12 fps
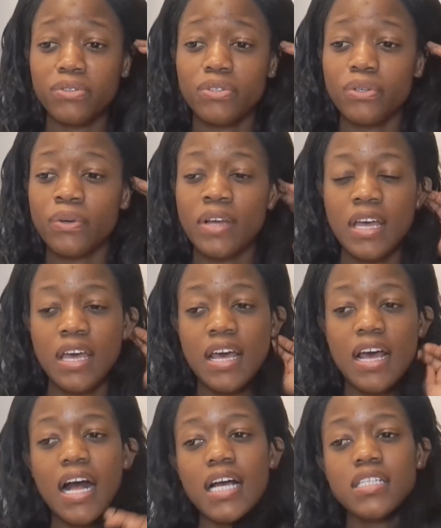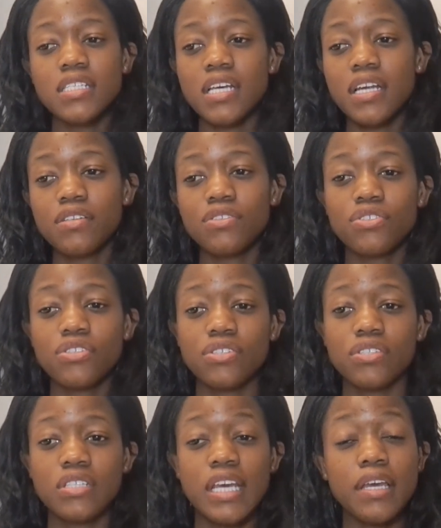So I decided to
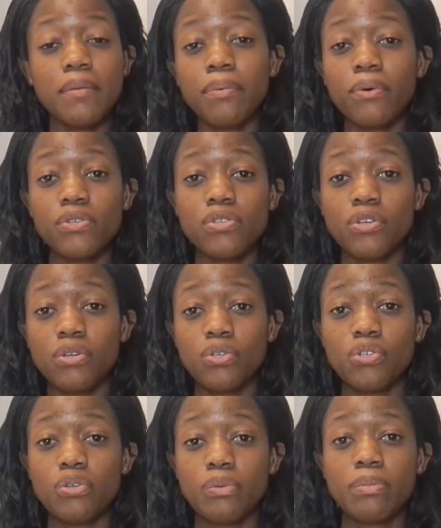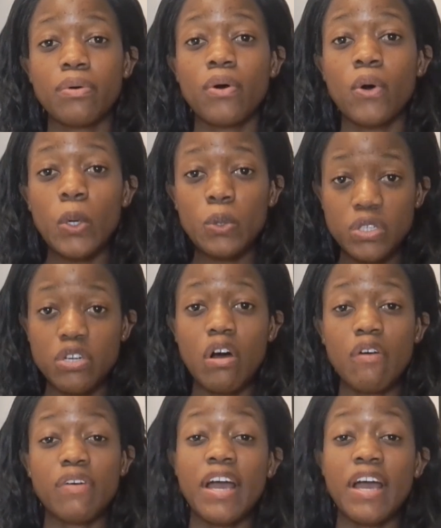just take a pause on YouTube, hold it off.